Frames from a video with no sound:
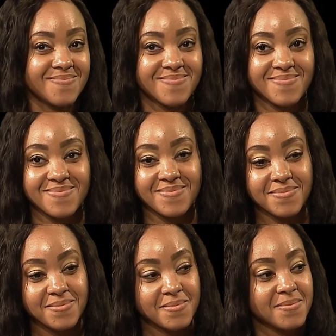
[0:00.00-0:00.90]
if
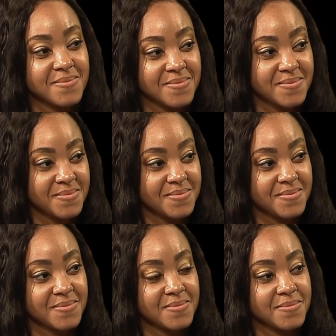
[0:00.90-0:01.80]
you ask
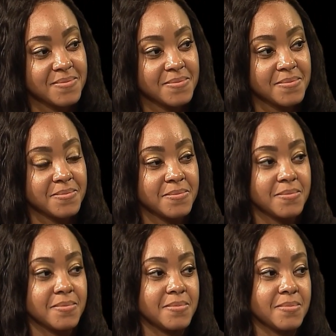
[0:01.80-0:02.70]
her,
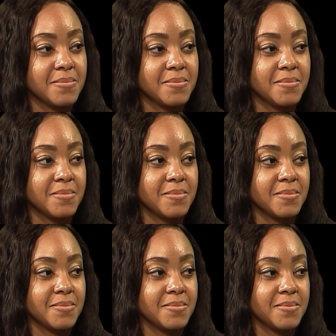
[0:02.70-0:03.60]
she can do
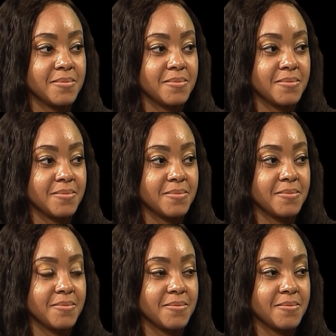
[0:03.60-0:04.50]
it.
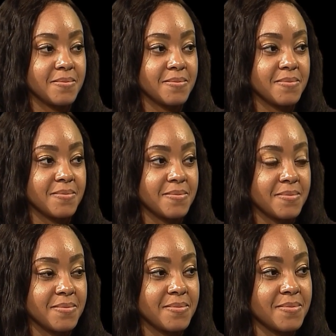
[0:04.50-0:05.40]
We
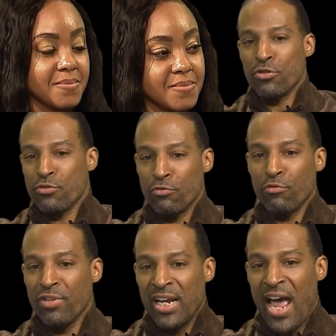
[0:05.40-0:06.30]
had this virtual
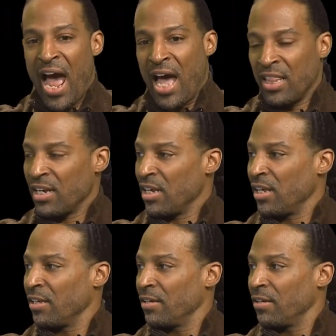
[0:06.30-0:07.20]
reality
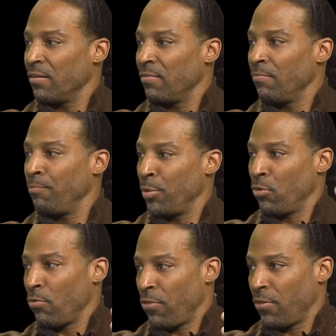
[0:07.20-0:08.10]

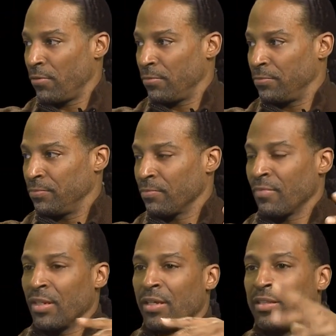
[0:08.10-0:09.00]
booth
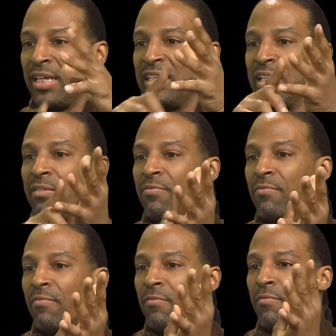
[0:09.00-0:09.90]
that did
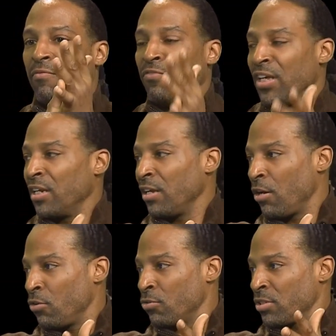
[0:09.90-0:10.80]

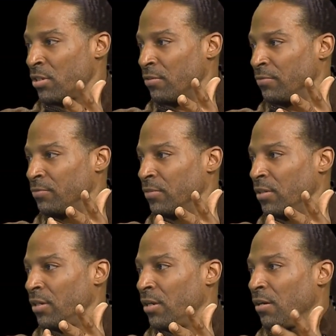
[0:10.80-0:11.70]
videos,
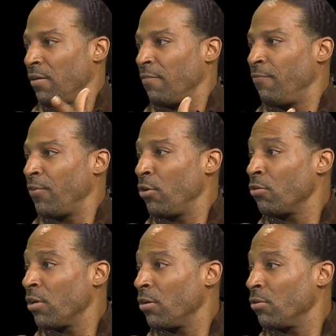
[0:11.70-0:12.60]

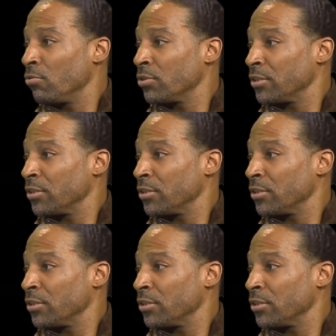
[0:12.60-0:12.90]
photos,